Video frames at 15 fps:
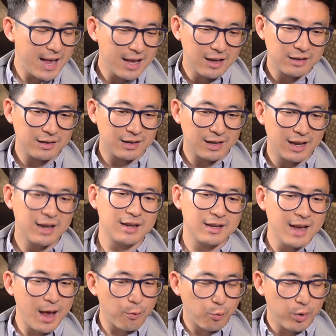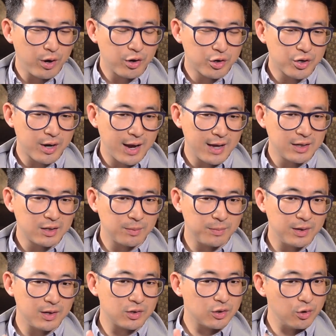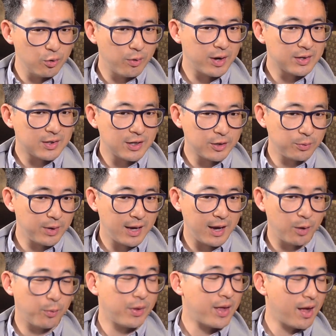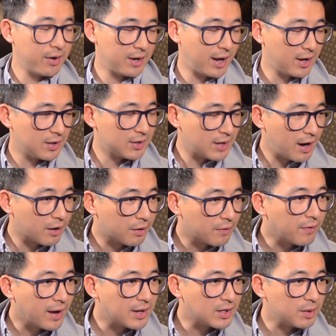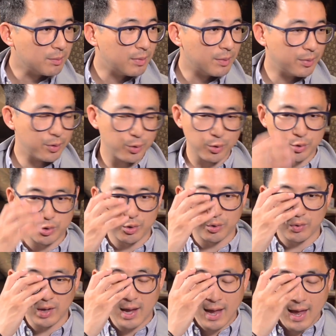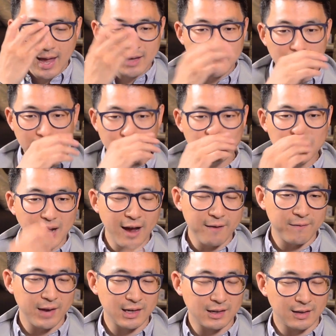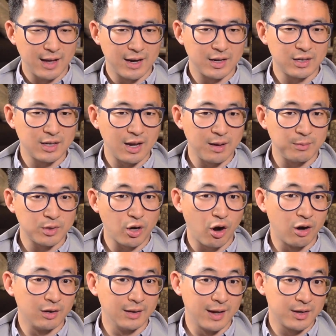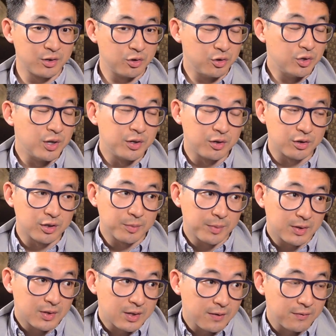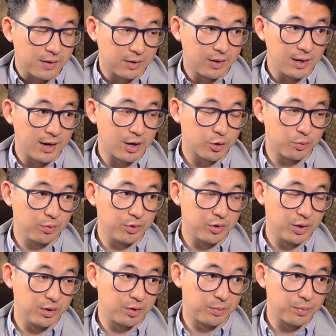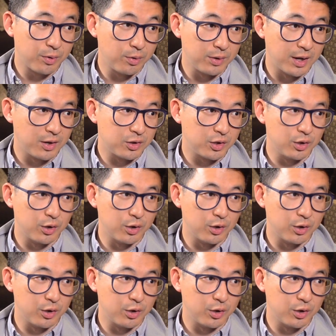And yeah, we're trying to be as nuanced as we can without not sacrificing biblical truth. Names, I find a lot of times, are less gender specific than actual gender pronouns.